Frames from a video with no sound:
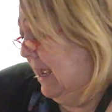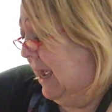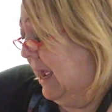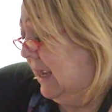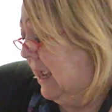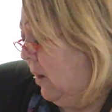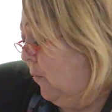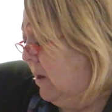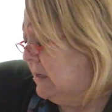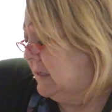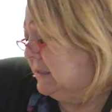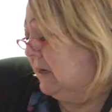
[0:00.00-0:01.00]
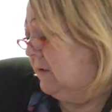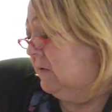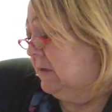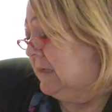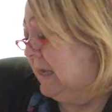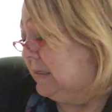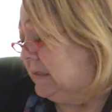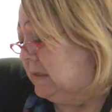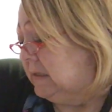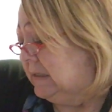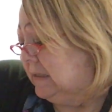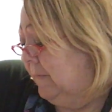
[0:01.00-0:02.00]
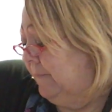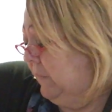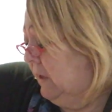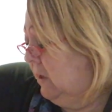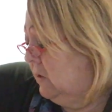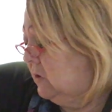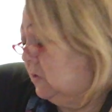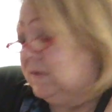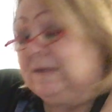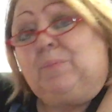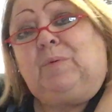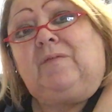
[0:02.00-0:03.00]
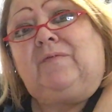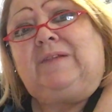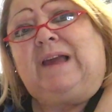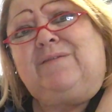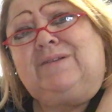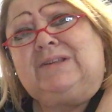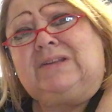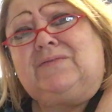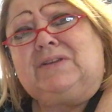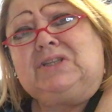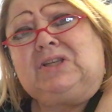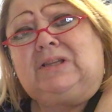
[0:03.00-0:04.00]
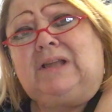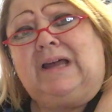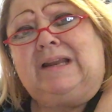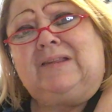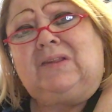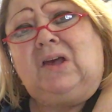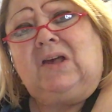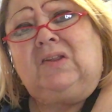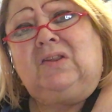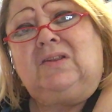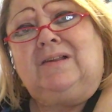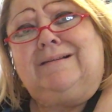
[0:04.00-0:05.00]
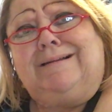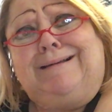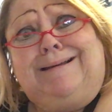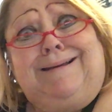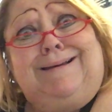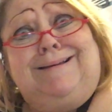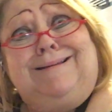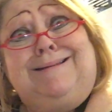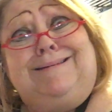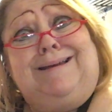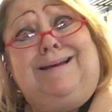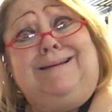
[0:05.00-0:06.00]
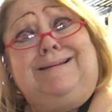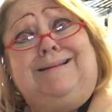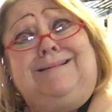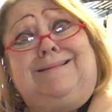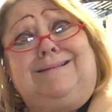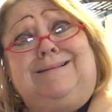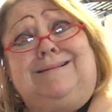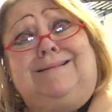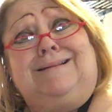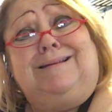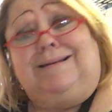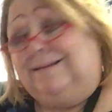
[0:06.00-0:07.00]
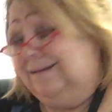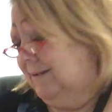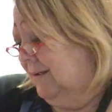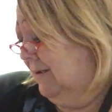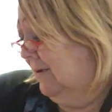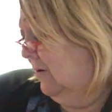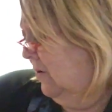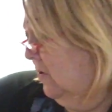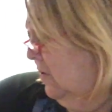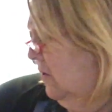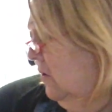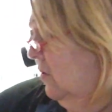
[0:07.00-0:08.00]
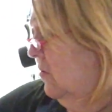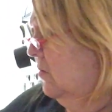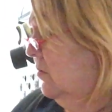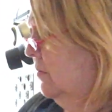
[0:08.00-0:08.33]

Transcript: I can't wait to taste its two separate flavors of enchilada sauce and Italian seasoning. Who knew?